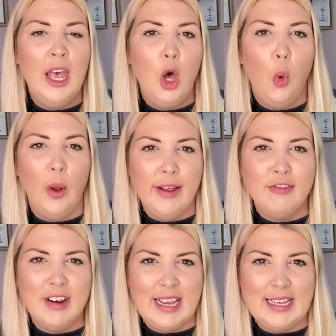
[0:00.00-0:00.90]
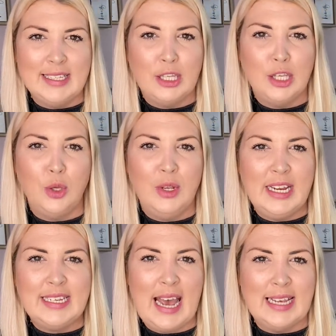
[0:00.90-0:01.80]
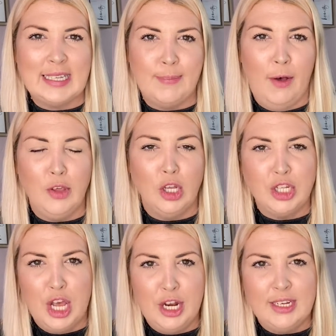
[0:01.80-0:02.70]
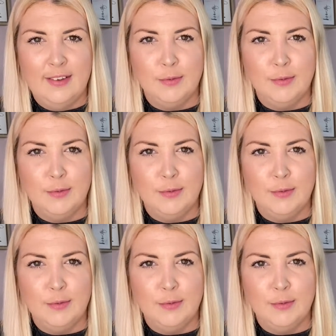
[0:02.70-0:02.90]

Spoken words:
whatever it is. You need to ask about the alternatives,